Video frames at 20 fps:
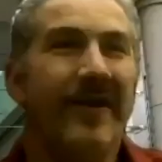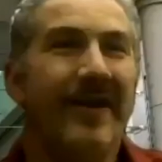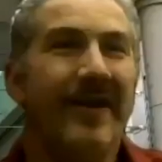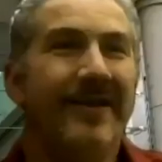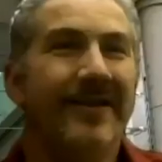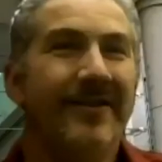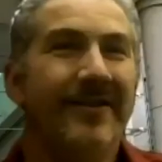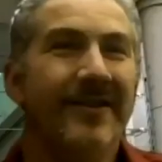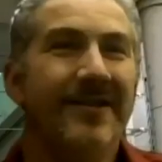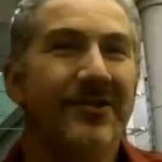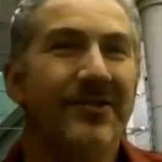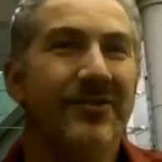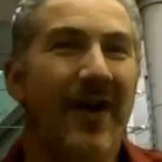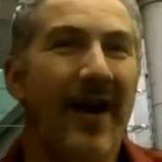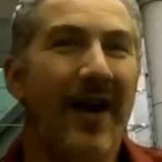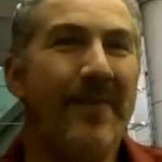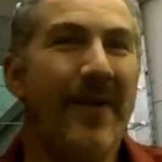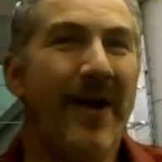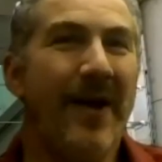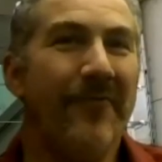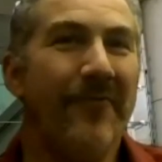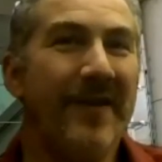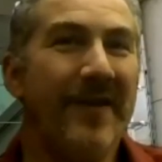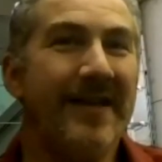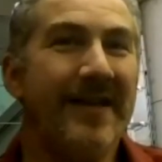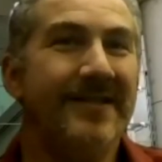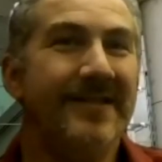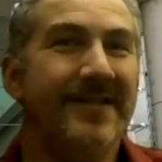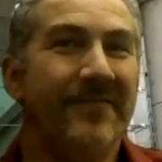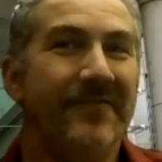you describe how
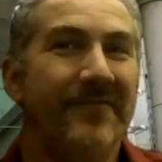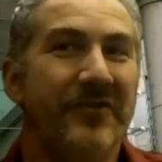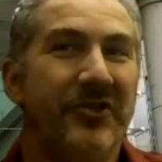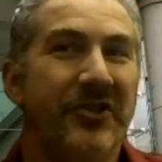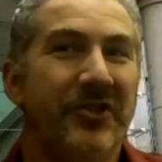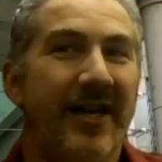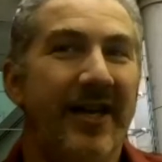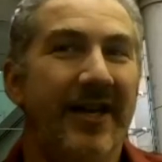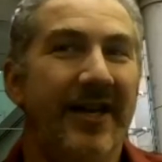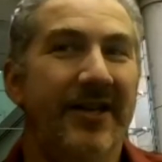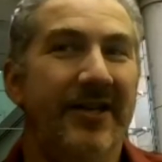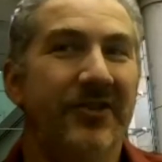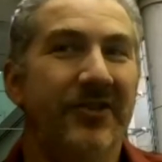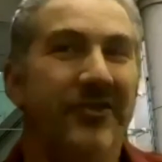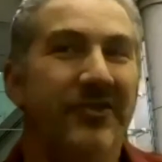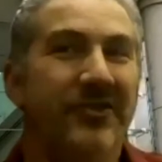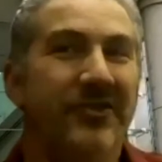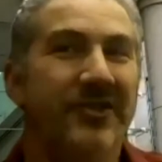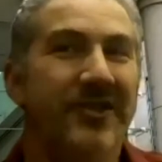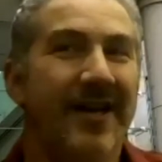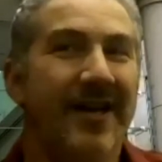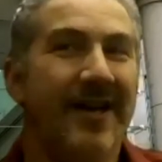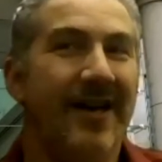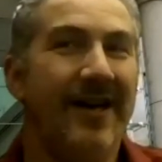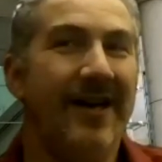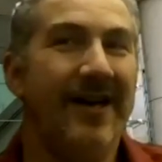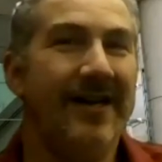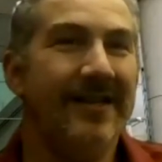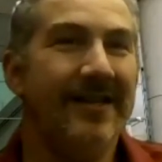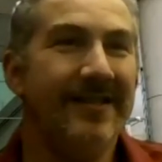things have changed
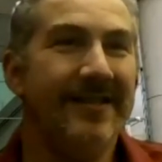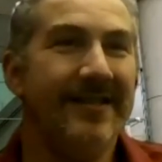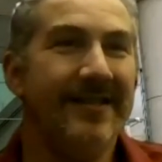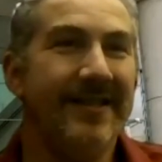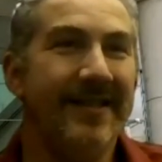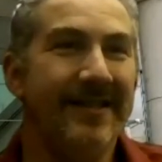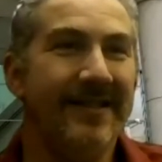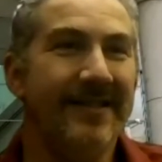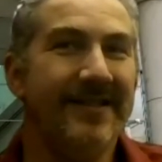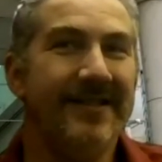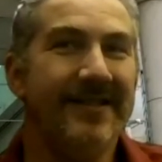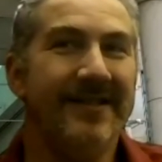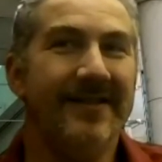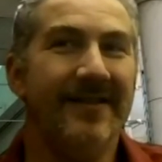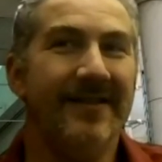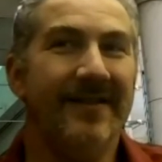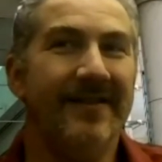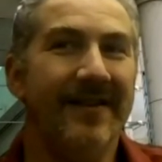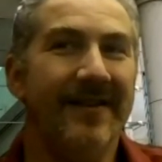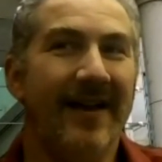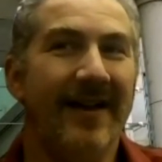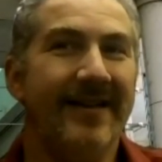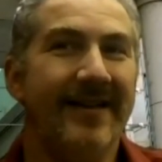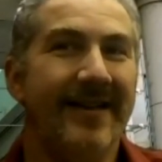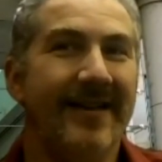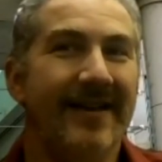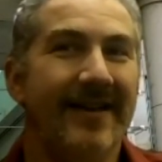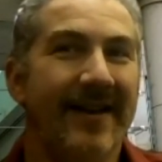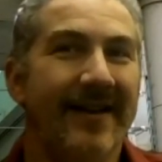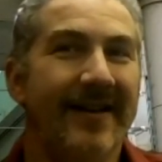since
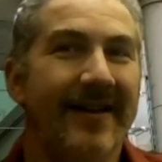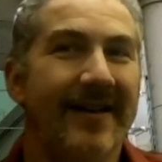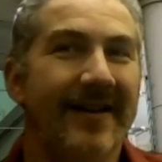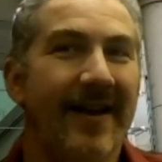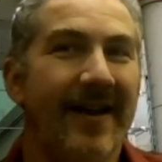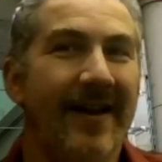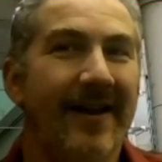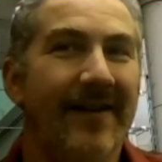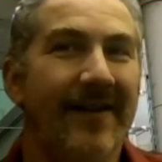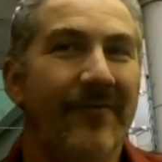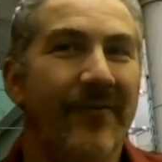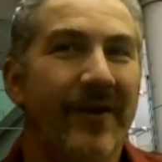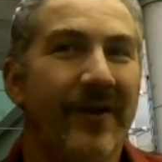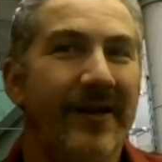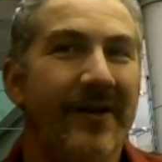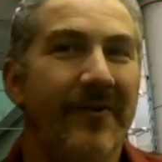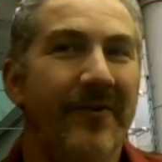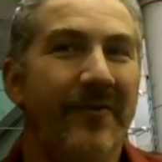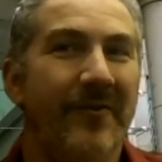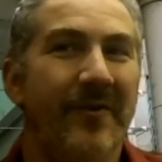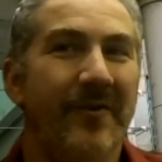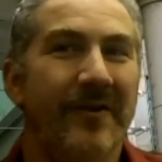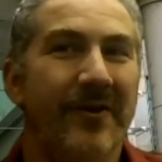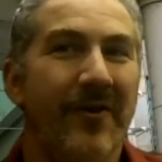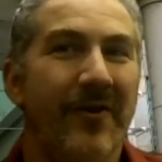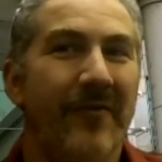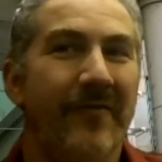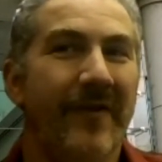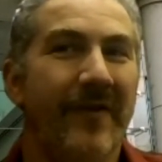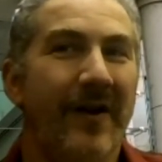1999 when you
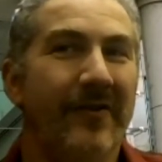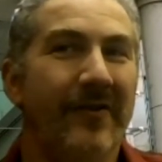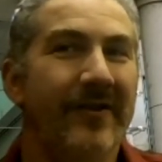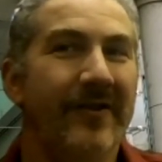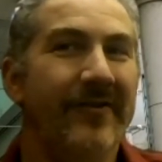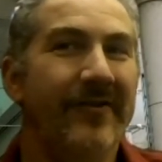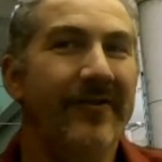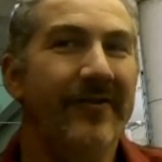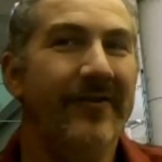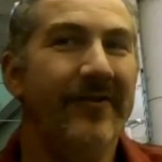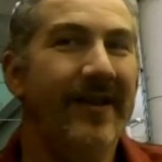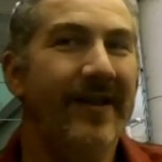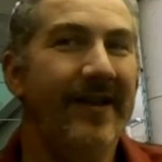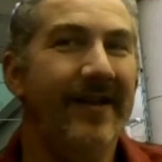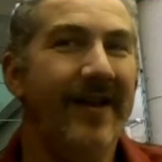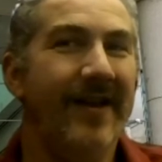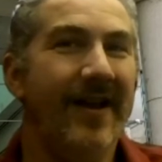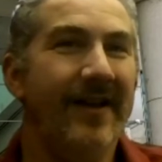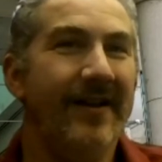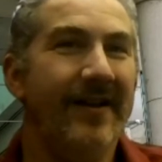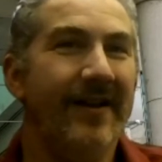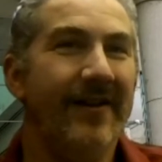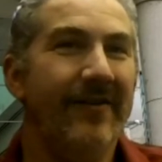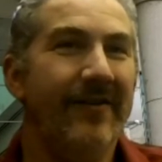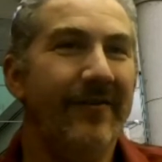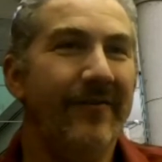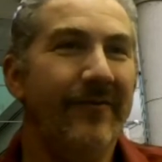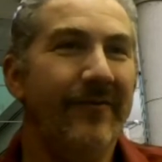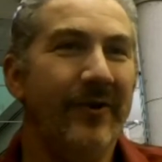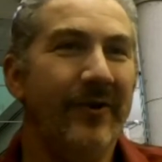co-founded the
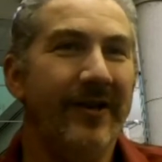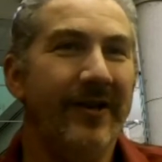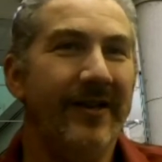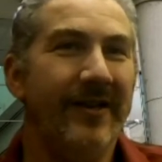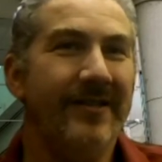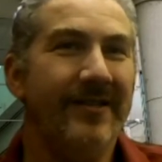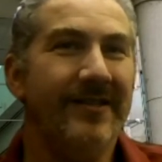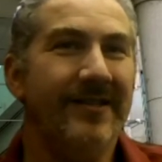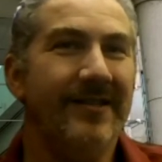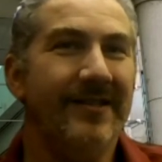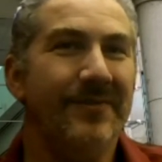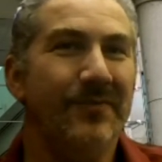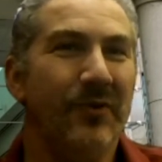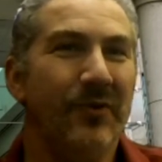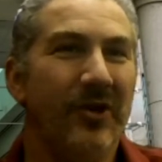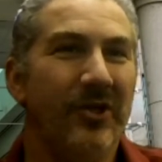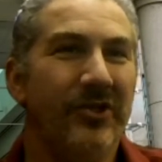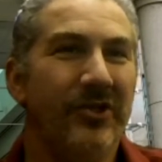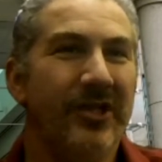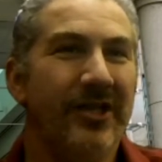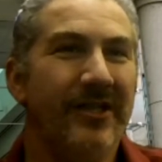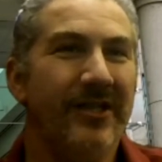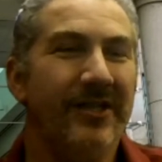California Innocence Project?